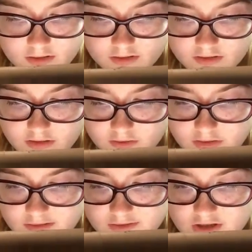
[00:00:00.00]
So,
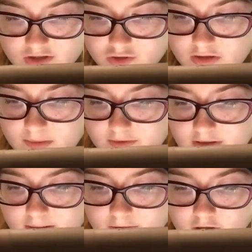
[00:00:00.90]
damn, changed his name every
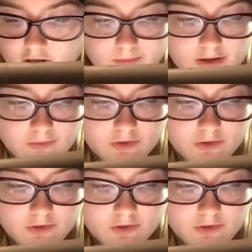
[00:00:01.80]
time I call him out.